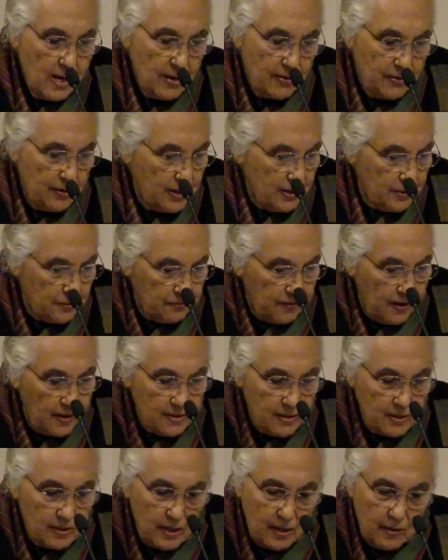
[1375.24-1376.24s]
They
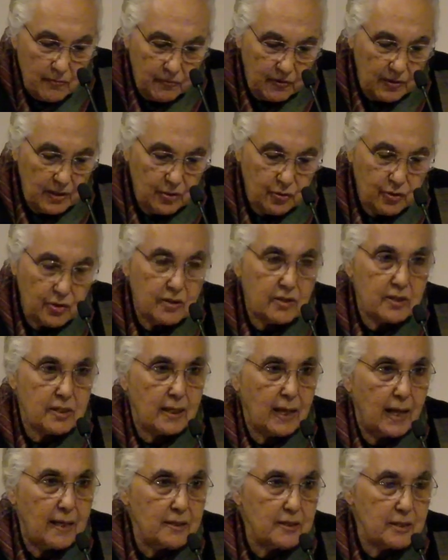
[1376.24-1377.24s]
defended their villages
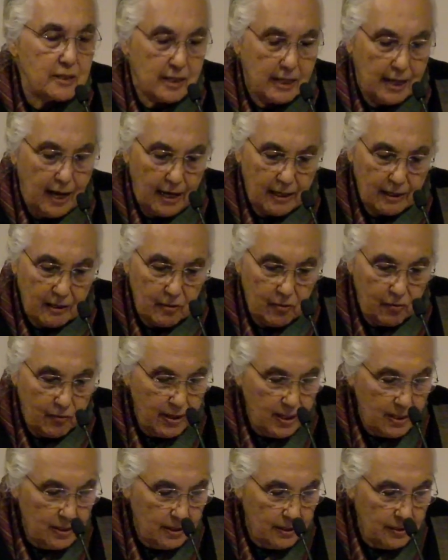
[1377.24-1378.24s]
against cattle
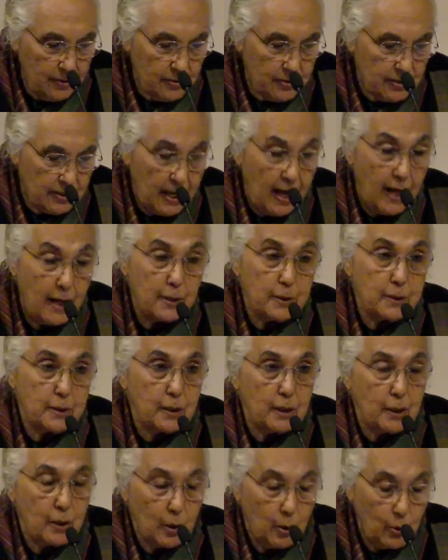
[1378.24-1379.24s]
raiders and
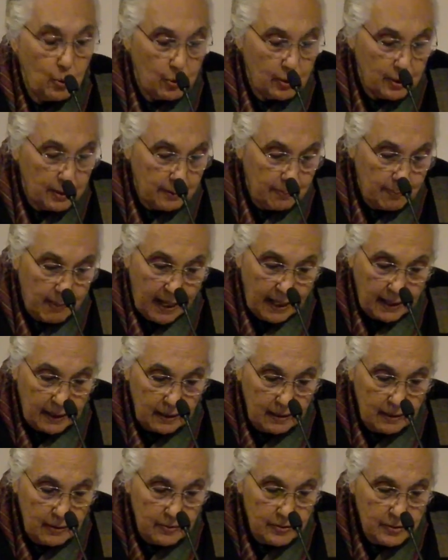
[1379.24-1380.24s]
in local
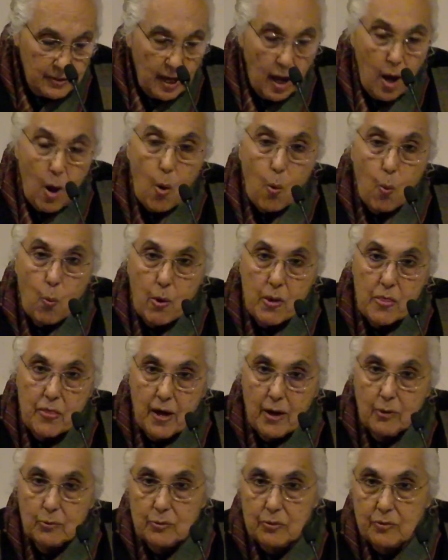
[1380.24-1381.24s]
battles
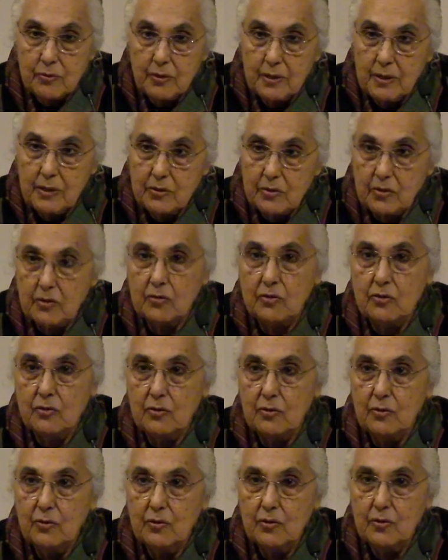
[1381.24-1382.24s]
without the
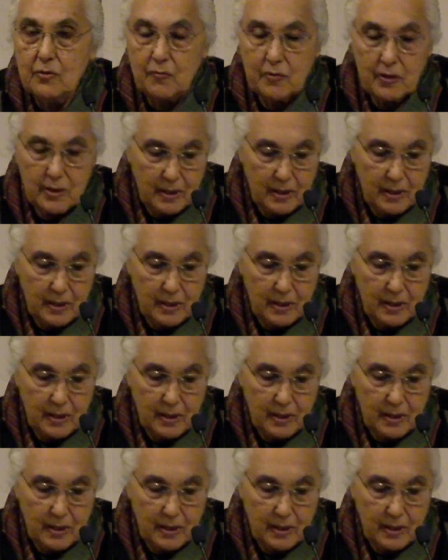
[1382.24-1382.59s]
assistance of the